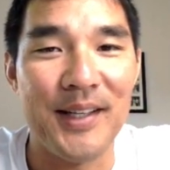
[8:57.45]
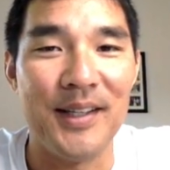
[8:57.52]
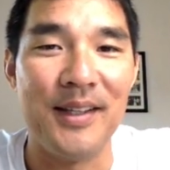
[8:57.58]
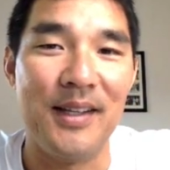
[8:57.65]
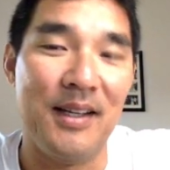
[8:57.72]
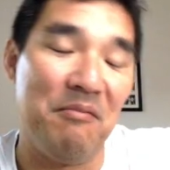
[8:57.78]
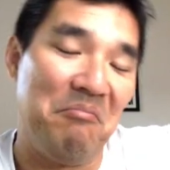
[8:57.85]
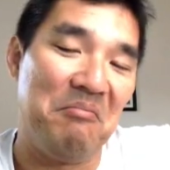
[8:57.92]
And
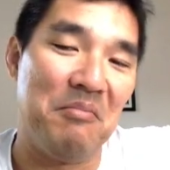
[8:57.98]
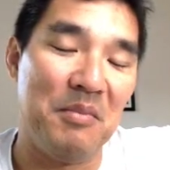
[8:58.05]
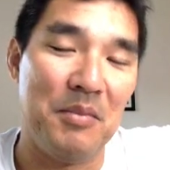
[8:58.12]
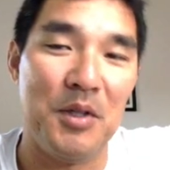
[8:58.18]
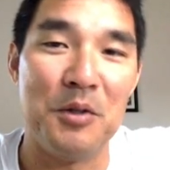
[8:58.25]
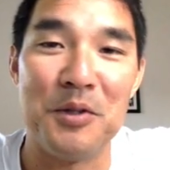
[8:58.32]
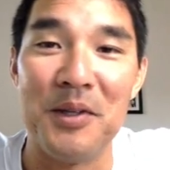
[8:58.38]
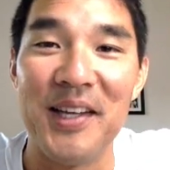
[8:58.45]
it
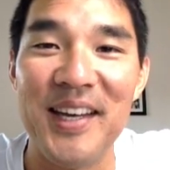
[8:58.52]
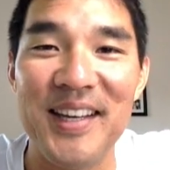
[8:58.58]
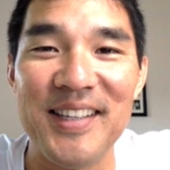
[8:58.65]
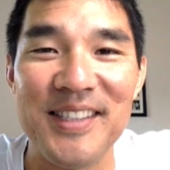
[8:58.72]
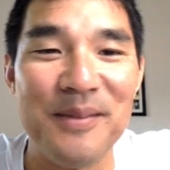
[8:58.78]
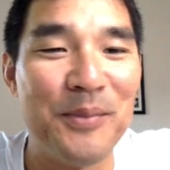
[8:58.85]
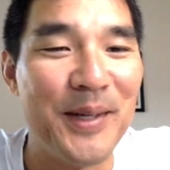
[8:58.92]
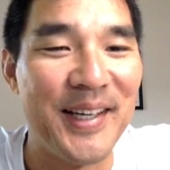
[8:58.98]
usually
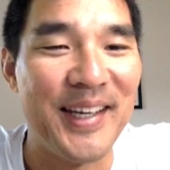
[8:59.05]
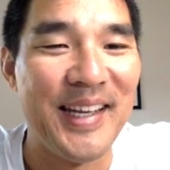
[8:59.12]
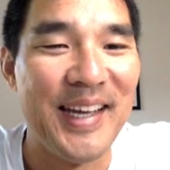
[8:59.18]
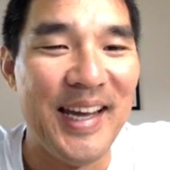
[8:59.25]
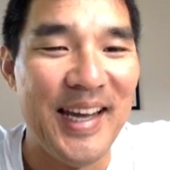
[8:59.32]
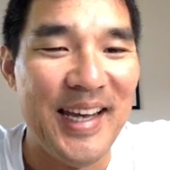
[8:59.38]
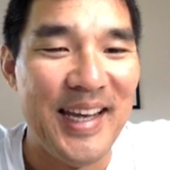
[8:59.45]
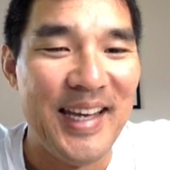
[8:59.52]
is. But
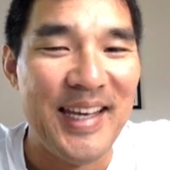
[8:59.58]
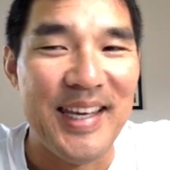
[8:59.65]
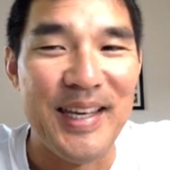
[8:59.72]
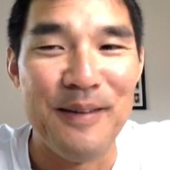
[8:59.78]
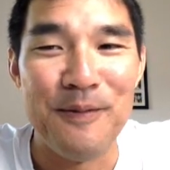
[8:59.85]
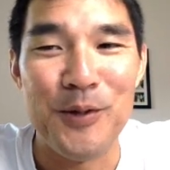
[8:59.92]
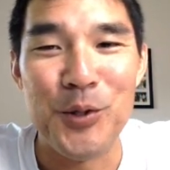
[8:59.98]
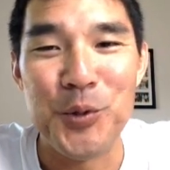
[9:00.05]

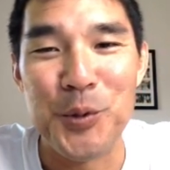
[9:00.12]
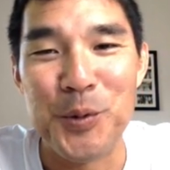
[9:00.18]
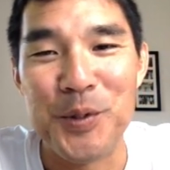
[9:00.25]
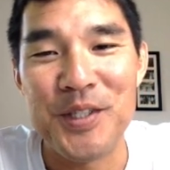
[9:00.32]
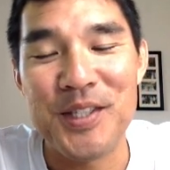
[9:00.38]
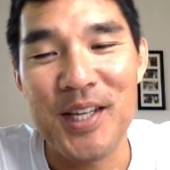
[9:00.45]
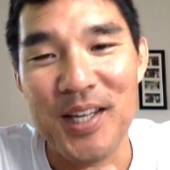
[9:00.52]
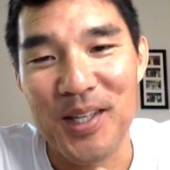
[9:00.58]
if
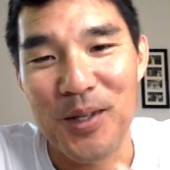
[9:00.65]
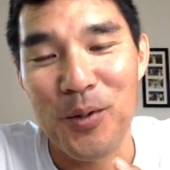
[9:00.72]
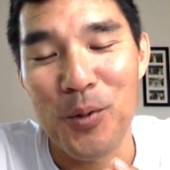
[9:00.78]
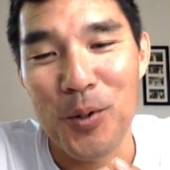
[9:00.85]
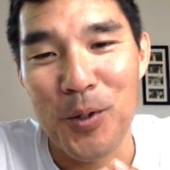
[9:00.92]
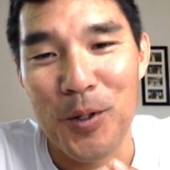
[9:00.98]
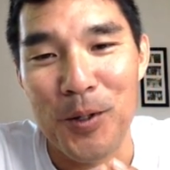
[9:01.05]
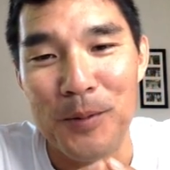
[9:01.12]
you set
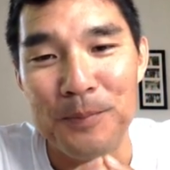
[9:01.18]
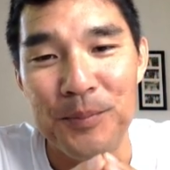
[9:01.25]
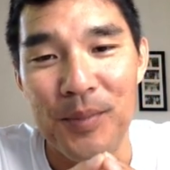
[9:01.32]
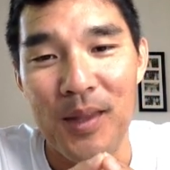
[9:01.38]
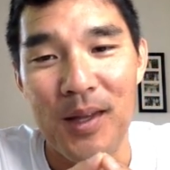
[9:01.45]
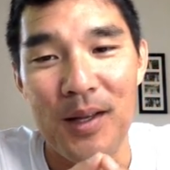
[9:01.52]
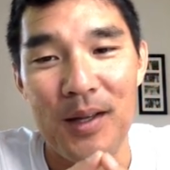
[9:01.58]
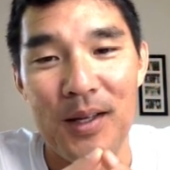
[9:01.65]
your
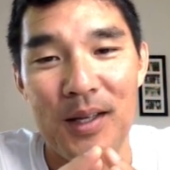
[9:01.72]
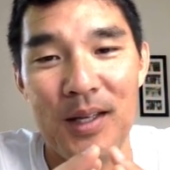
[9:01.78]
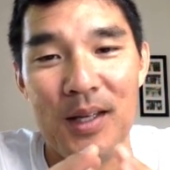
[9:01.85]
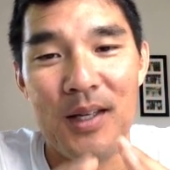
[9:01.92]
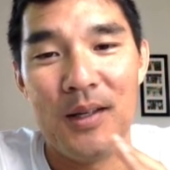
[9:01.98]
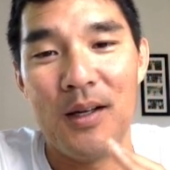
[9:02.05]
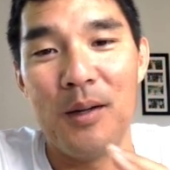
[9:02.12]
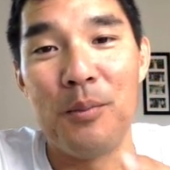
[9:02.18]

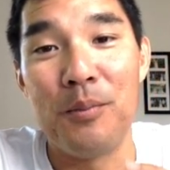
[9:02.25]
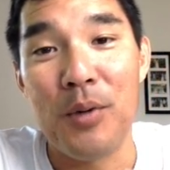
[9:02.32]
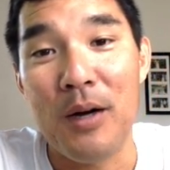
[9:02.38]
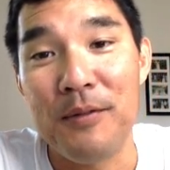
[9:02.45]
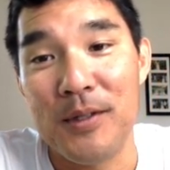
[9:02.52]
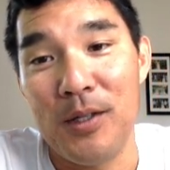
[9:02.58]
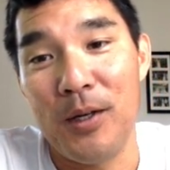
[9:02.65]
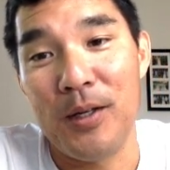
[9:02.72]
uh,
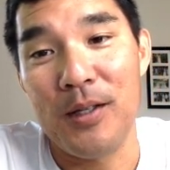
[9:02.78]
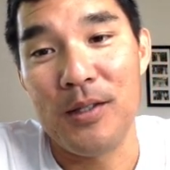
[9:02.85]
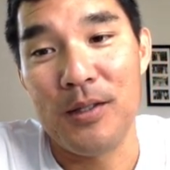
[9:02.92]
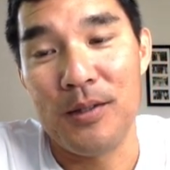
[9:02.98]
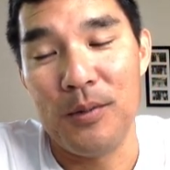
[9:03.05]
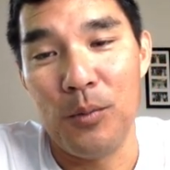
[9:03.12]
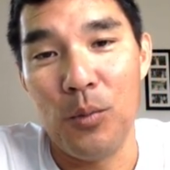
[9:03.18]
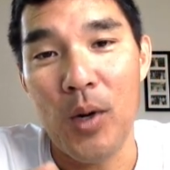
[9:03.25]
profit
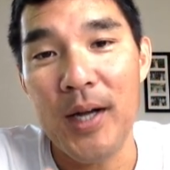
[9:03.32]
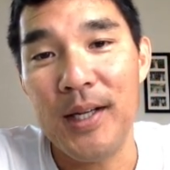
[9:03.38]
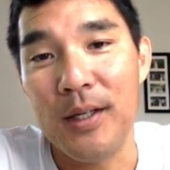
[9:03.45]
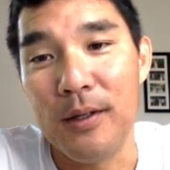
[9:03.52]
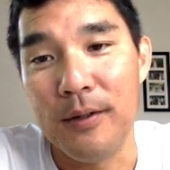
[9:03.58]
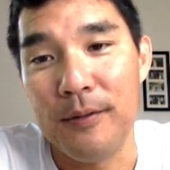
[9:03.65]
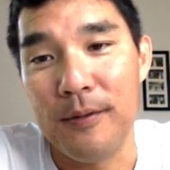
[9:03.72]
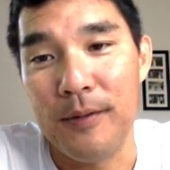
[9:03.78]
targets wide
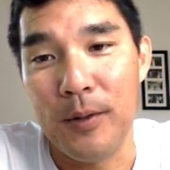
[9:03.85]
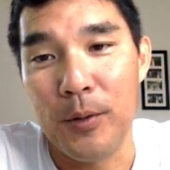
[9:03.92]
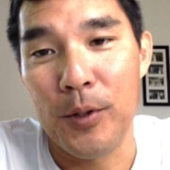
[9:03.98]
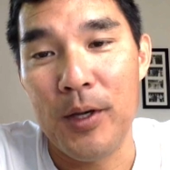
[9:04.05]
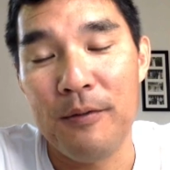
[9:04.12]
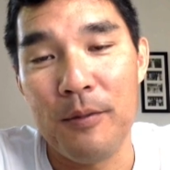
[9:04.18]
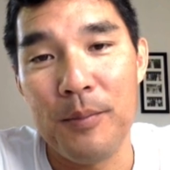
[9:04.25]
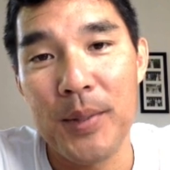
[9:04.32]
enough,
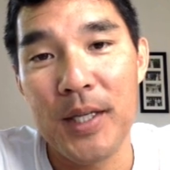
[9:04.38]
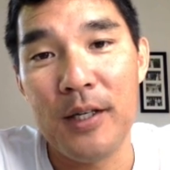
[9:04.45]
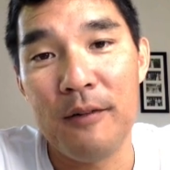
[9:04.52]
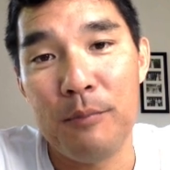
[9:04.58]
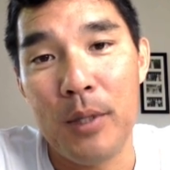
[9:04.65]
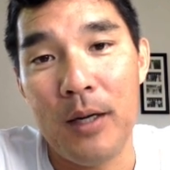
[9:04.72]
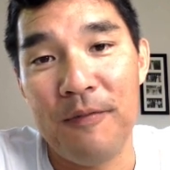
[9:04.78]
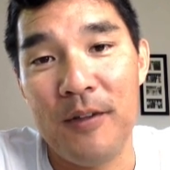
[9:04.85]
or you have a big
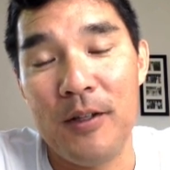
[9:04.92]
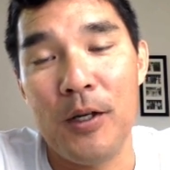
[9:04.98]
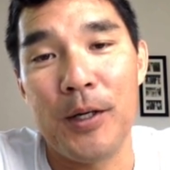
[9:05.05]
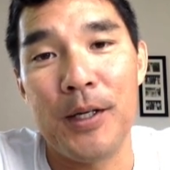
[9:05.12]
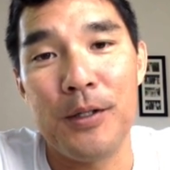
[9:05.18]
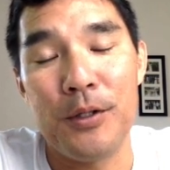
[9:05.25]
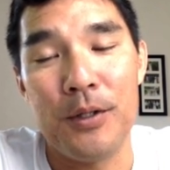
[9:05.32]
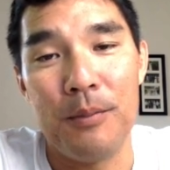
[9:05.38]
enough profit
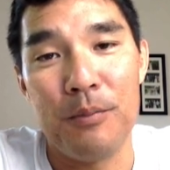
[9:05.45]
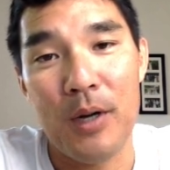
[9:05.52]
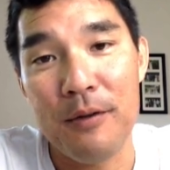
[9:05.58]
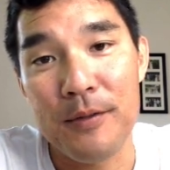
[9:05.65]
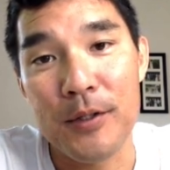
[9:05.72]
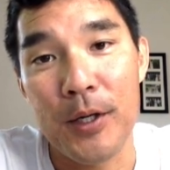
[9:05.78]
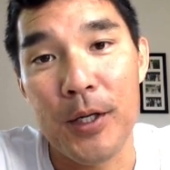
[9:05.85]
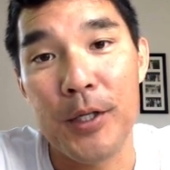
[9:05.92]
target to,
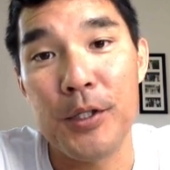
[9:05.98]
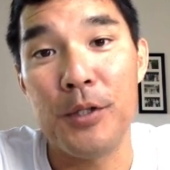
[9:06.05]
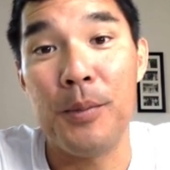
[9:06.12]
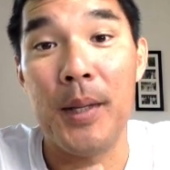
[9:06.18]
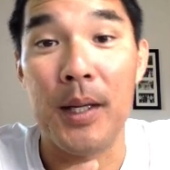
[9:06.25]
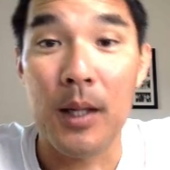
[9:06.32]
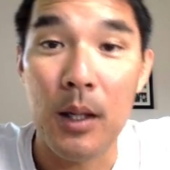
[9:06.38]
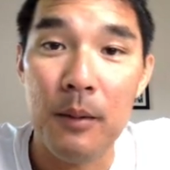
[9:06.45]
profit target
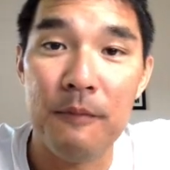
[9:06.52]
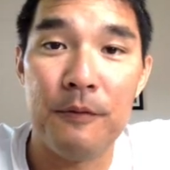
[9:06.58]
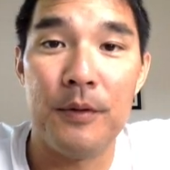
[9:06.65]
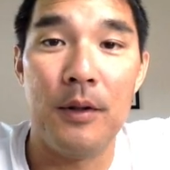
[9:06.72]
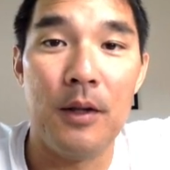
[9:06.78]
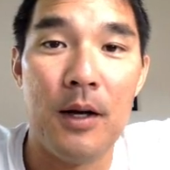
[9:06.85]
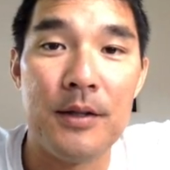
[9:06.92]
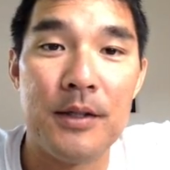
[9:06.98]
to make up
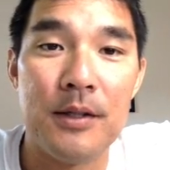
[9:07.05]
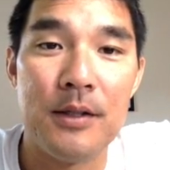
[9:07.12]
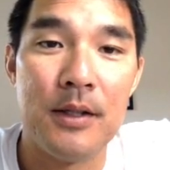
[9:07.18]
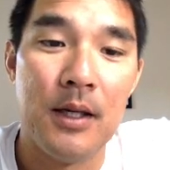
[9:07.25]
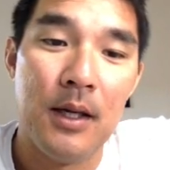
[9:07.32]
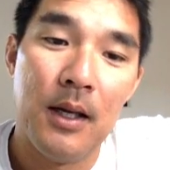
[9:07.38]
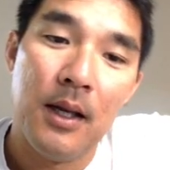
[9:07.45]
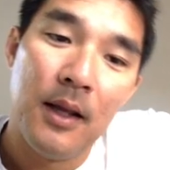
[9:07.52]
for the
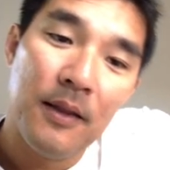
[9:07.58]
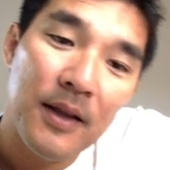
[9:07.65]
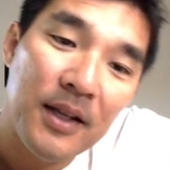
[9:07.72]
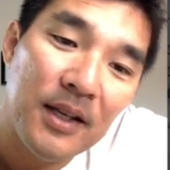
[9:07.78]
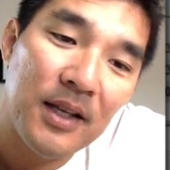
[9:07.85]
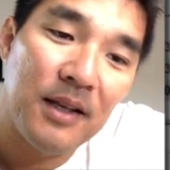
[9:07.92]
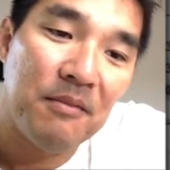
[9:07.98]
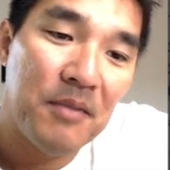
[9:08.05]
losses,
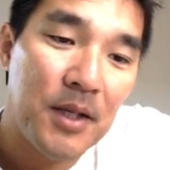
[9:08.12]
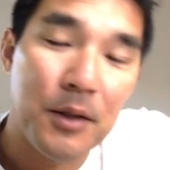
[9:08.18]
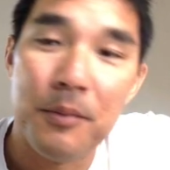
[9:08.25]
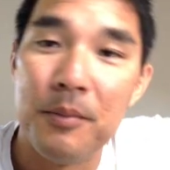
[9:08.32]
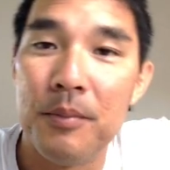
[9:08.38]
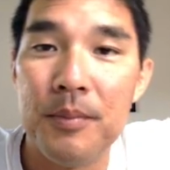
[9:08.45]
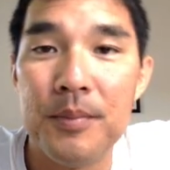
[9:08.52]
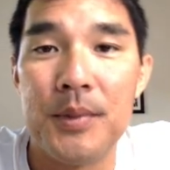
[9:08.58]
then you
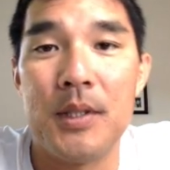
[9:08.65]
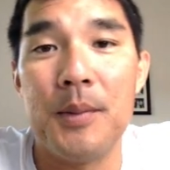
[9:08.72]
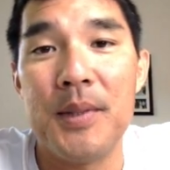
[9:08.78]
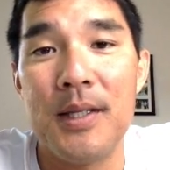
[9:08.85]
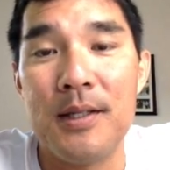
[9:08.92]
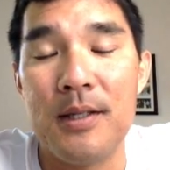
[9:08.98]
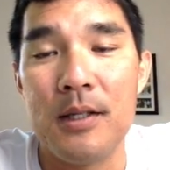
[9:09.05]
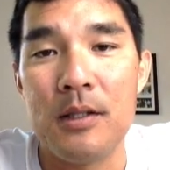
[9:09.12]
know some
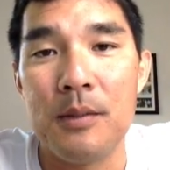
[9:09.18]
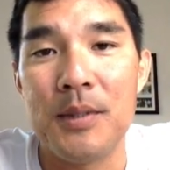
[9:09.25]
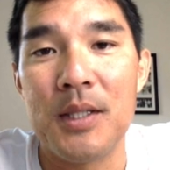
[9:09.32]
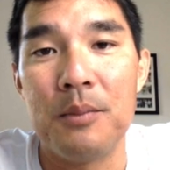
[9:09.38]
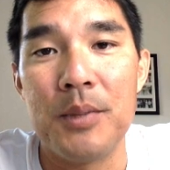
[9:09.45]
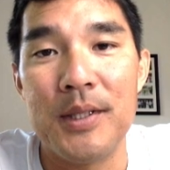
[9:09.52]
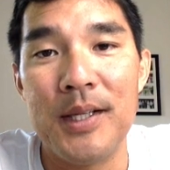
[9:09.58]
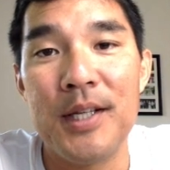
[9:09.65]
of these systems
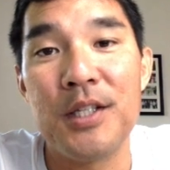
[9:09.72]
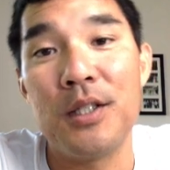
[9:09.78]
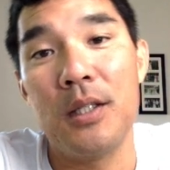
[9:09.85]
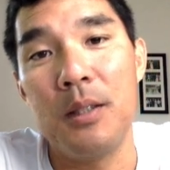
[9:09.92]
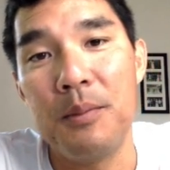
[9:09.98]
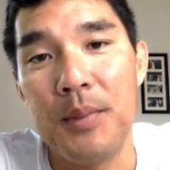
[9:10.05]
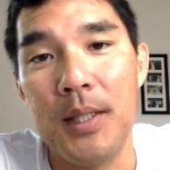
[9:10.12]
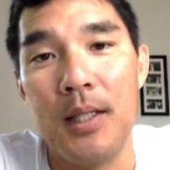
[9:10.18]
can
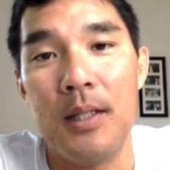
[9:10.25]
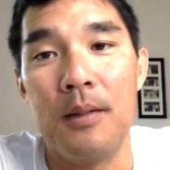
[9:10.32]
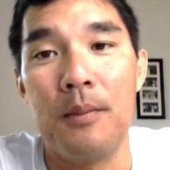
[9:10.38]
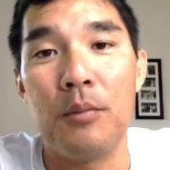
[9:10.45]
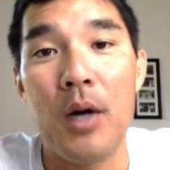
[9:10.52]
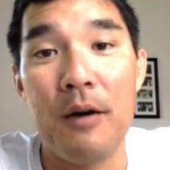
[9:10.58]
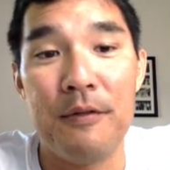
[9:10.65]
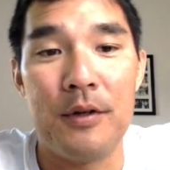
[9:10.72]
potentially be
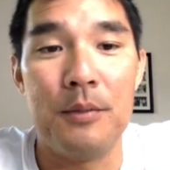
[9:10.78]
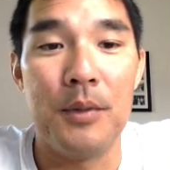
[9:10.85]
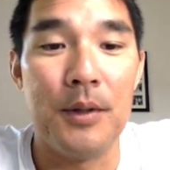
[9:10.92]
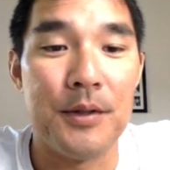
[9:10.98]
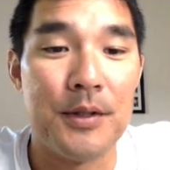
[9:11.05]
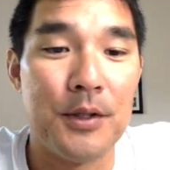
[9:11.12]
profitable.